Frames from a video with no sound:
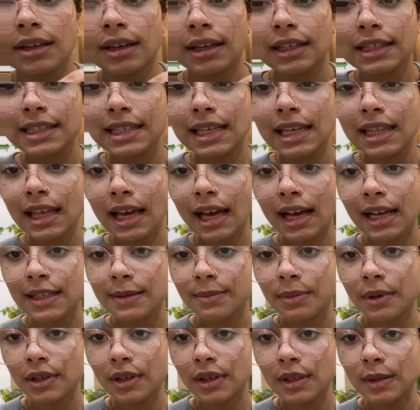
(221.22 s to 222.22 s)
can see that has
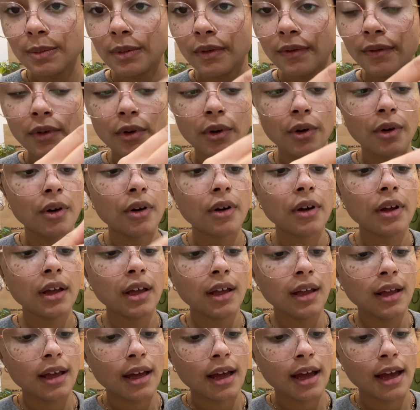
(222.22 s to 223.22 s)
been used before.
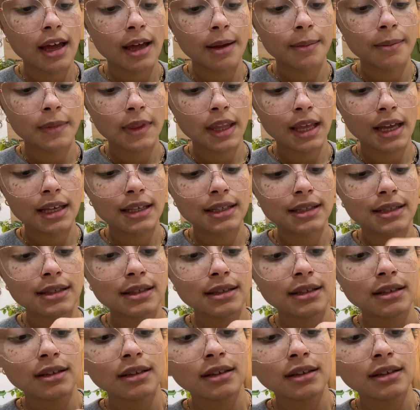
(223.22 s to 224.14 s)
There's